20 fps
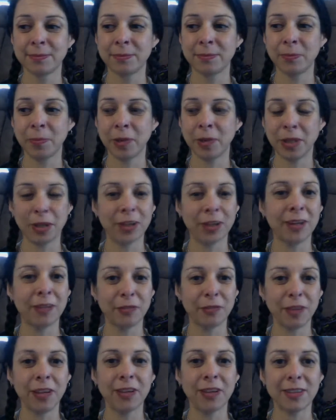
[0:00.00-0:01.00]
but you're going
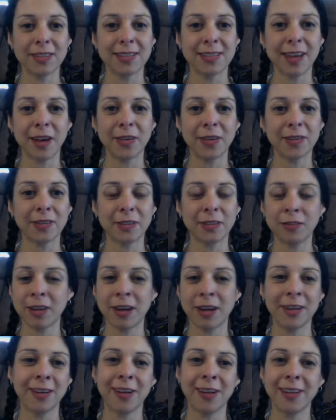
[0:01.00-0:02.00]
to figure this out. You've
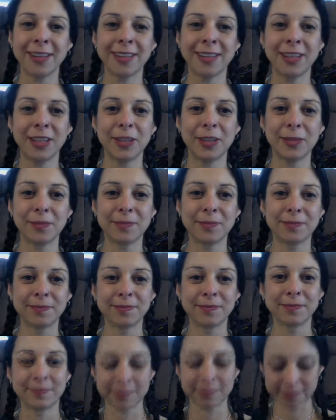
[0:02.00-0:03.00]
got it all in you.
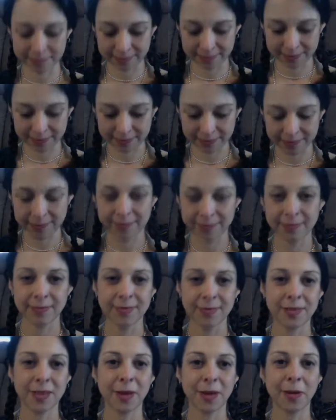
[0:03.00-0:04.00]

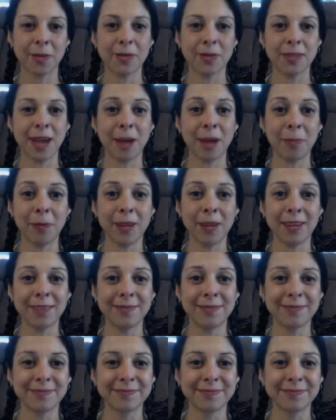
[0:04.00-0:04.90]
So tap in.